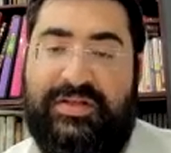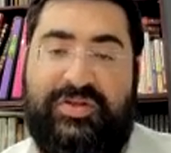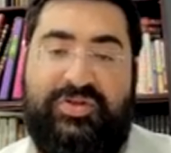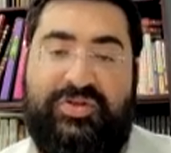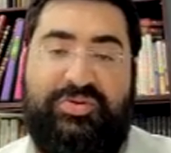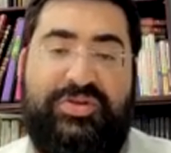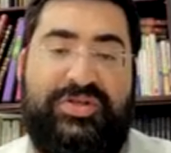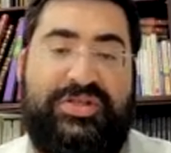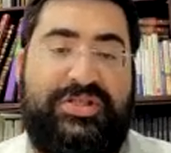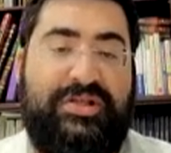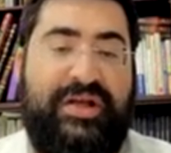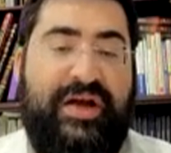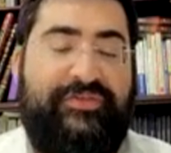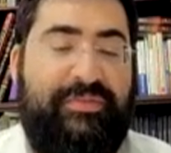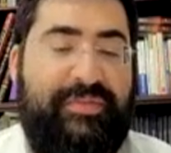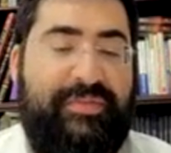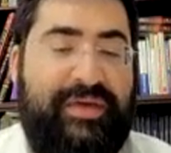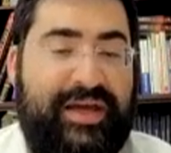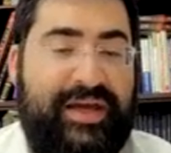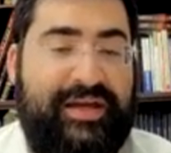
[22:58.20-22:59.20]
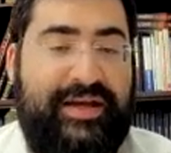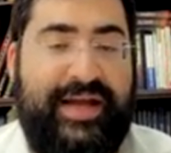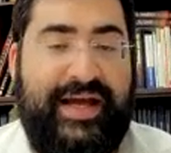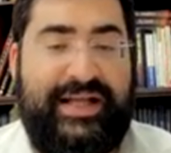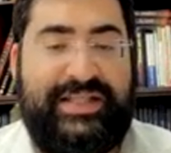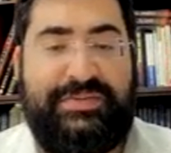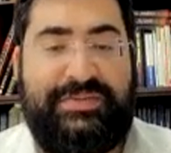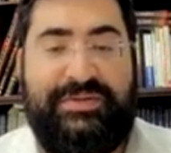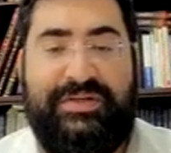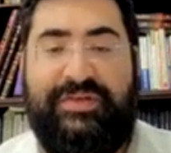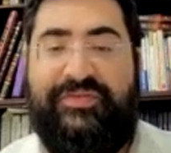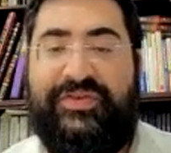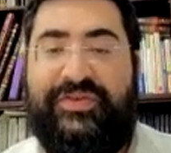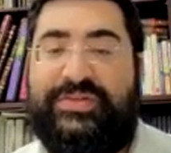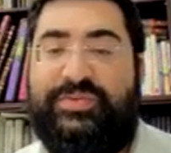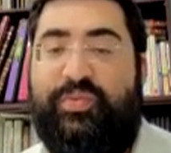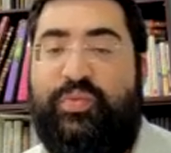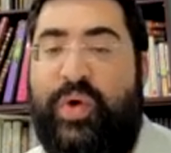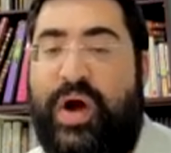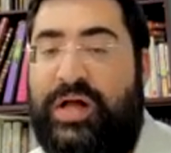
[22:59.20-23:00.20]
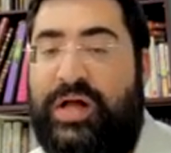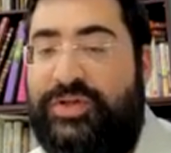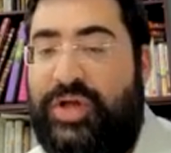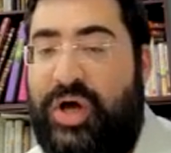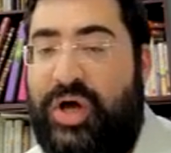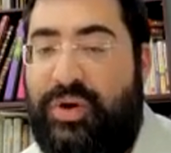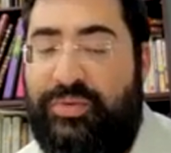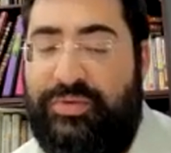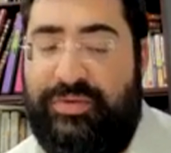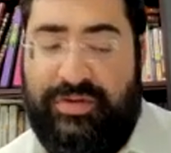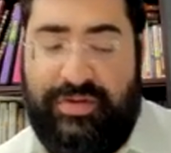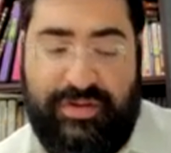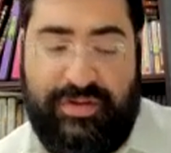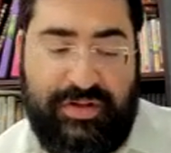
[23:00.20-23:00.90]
Do you still have to make an announcement if it's well known?